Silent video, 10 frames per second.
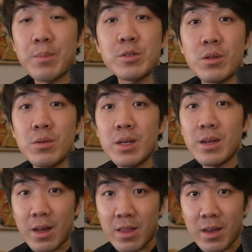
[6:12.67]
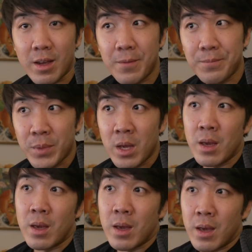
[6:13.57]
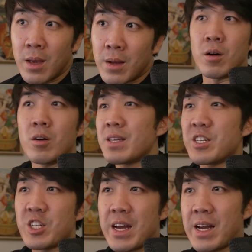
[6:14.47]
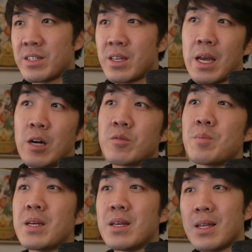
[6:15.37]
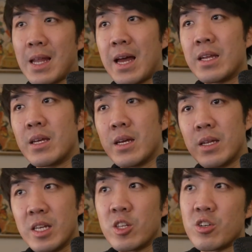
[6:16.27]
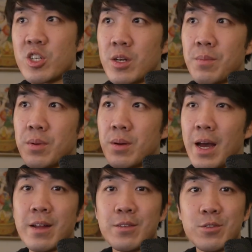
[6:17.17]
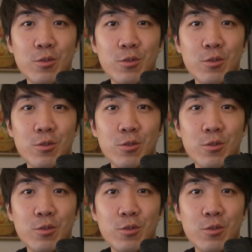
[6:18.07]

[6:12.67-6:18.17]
absolutely nothing. All that jazz helped me land an internship at